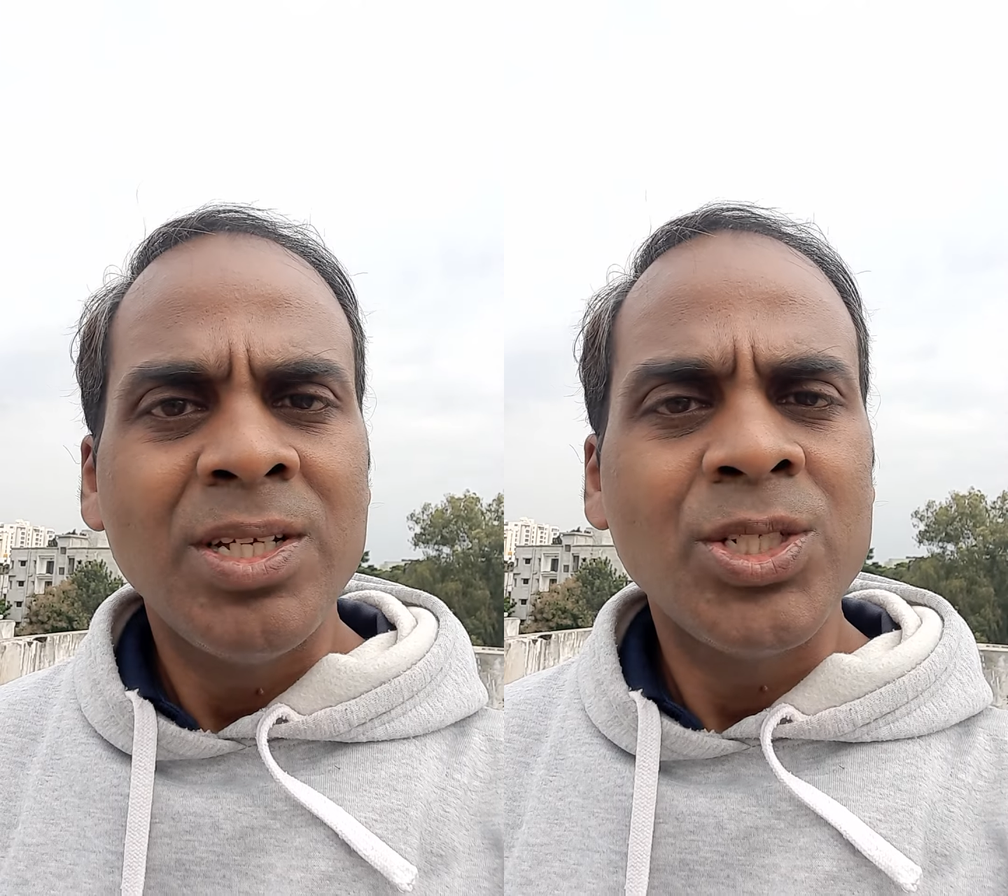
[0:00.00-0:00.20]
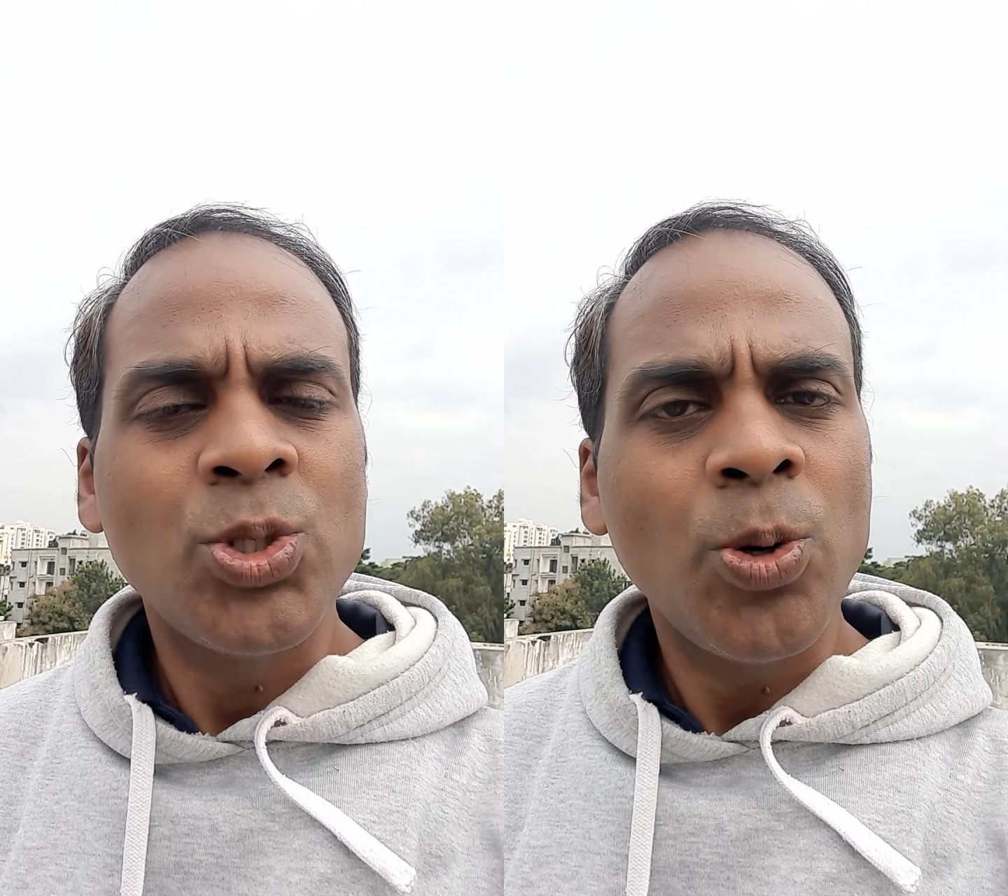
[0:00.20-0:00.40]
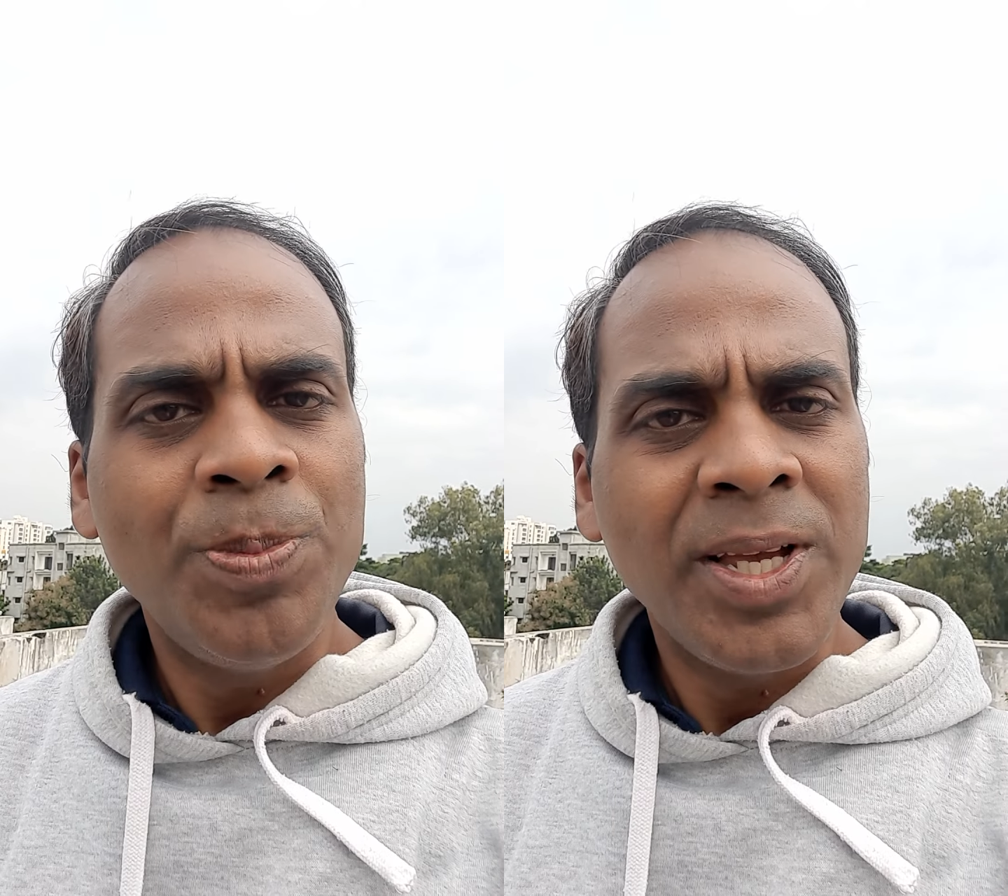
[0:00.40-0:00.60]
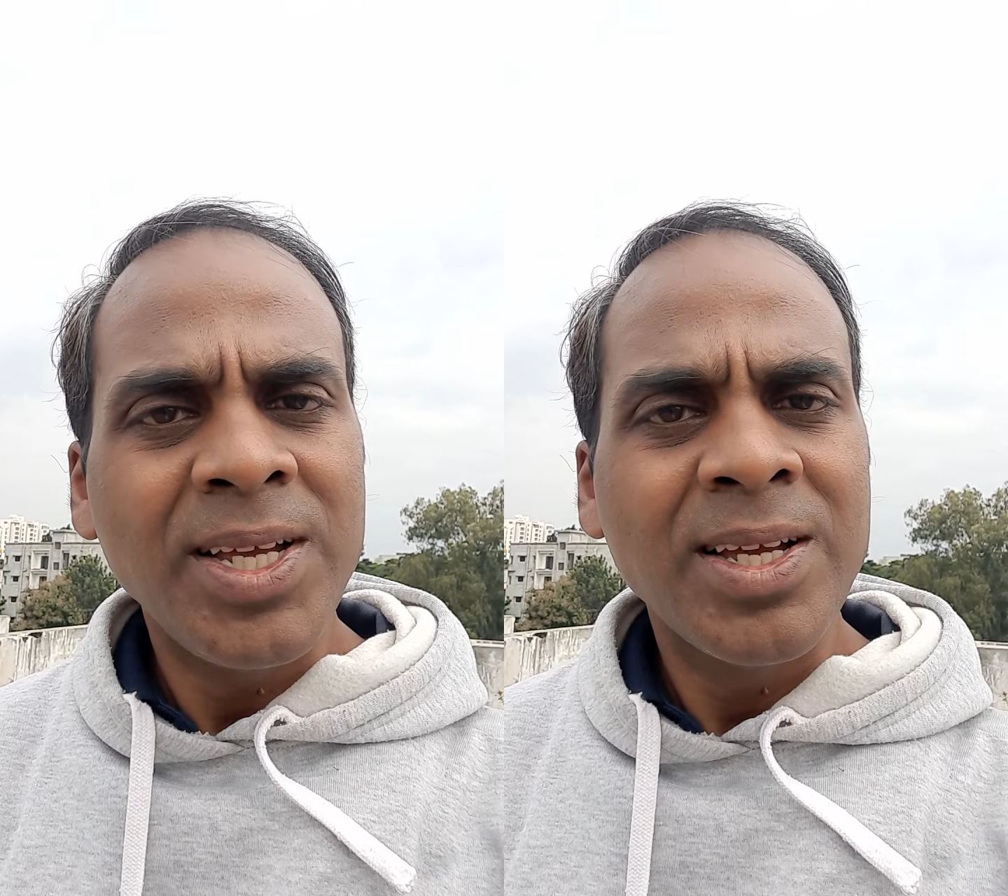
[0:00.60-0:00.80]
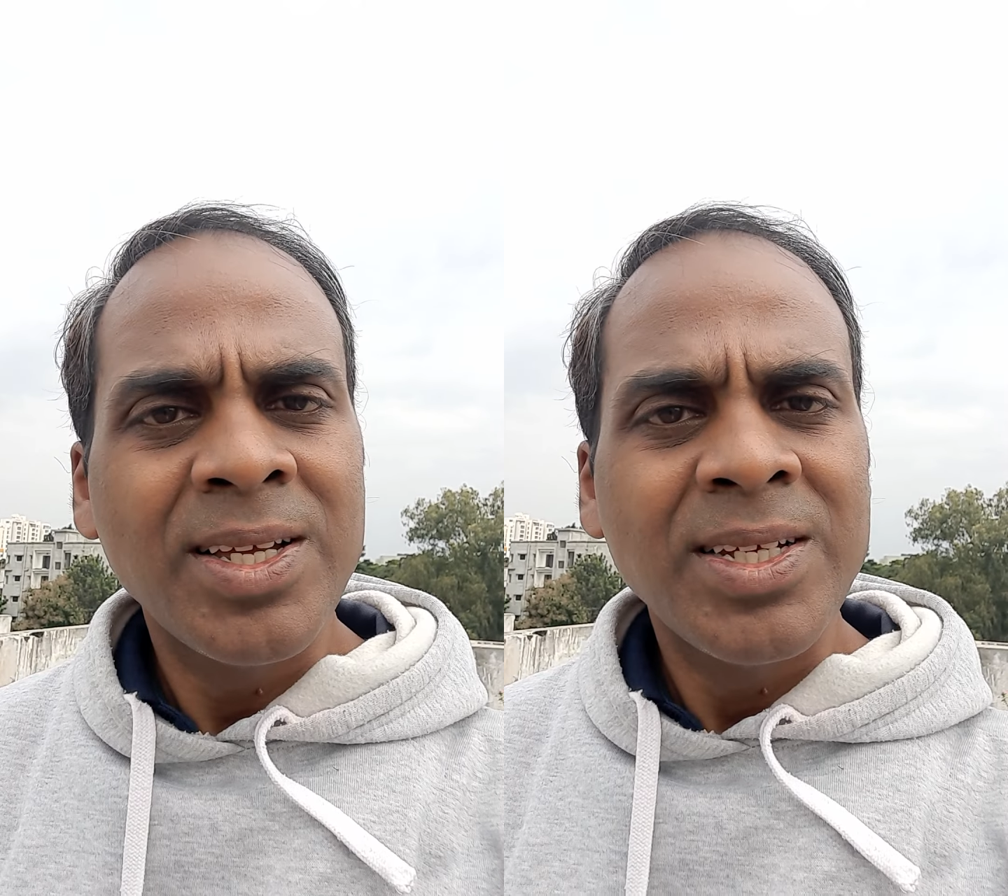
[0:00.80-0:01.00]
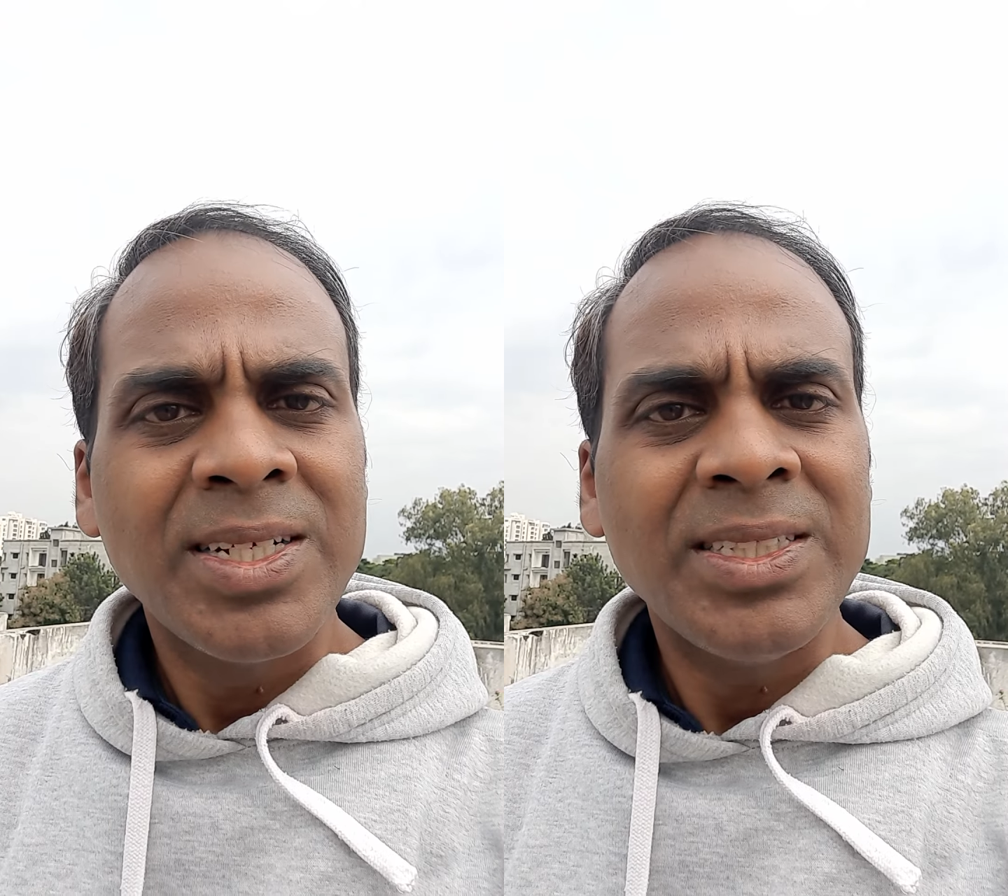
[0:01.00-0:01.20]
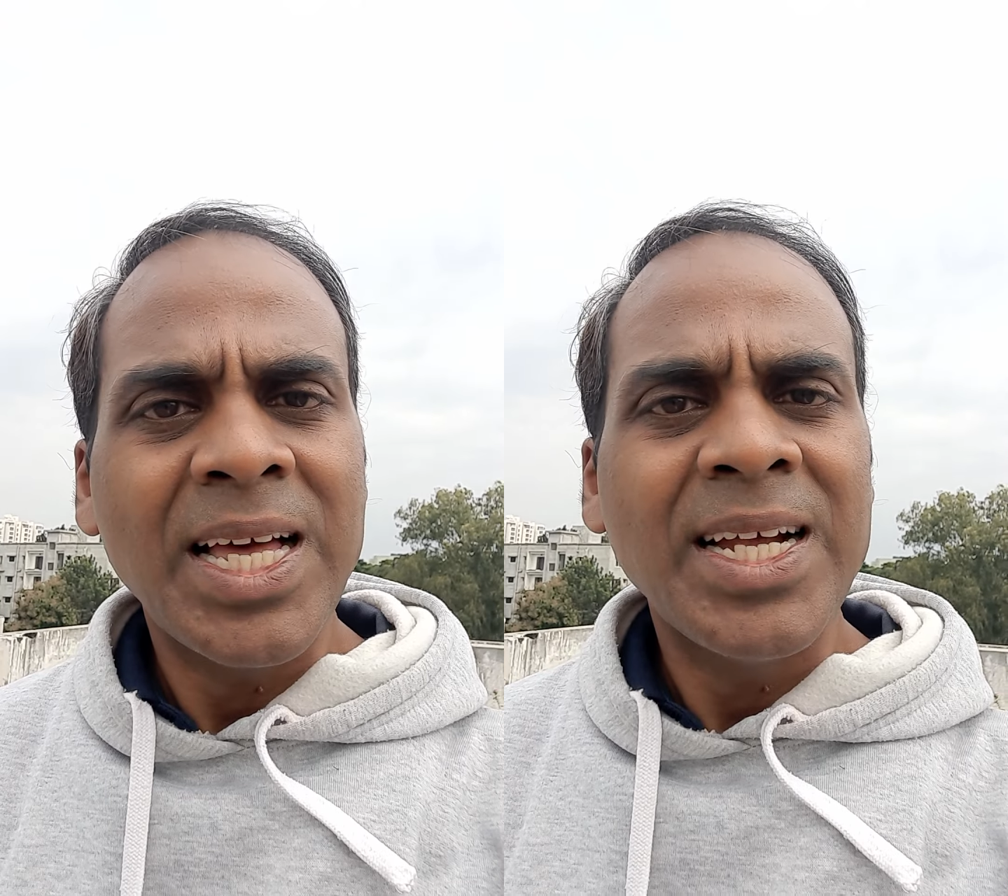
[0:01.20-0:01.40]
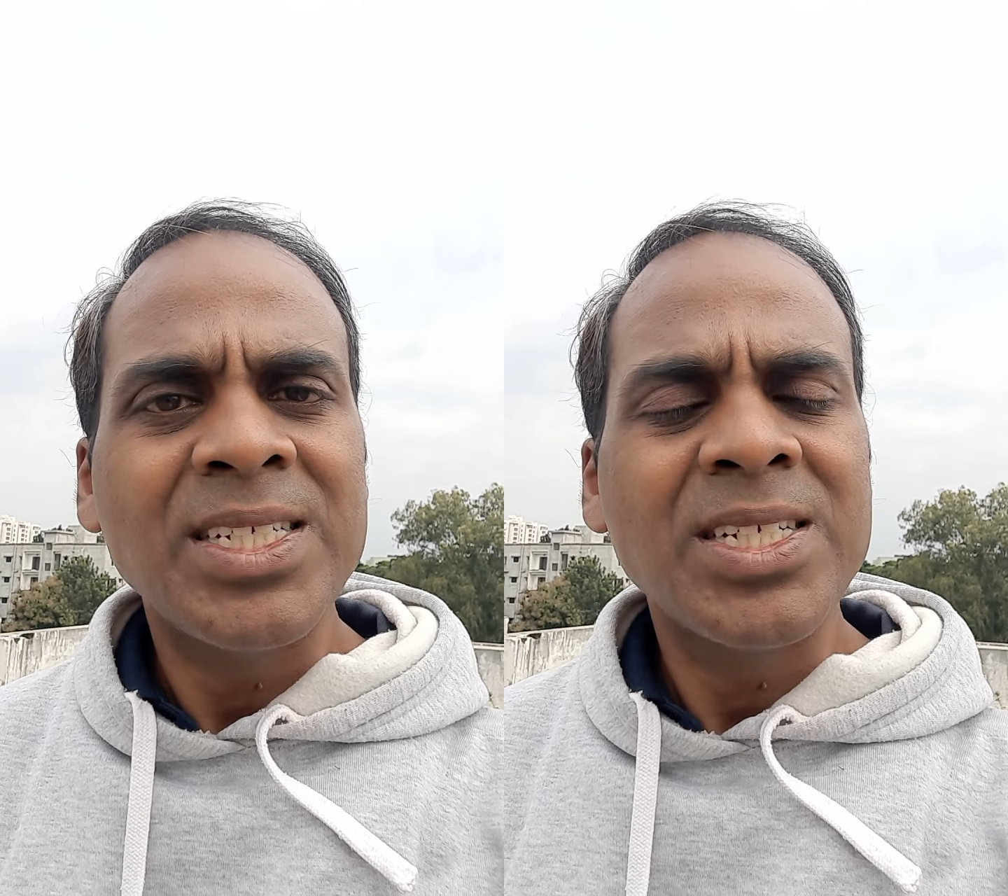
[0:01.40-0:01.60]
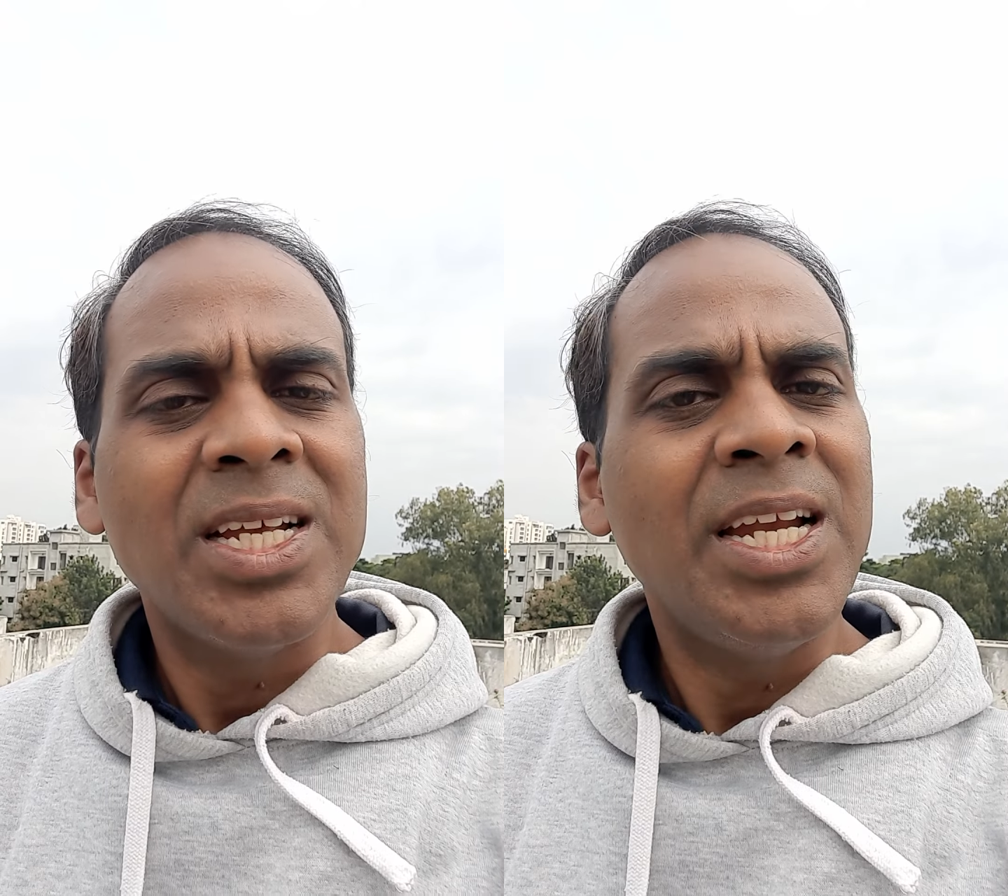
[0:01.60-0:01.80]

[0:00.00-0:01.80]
so big that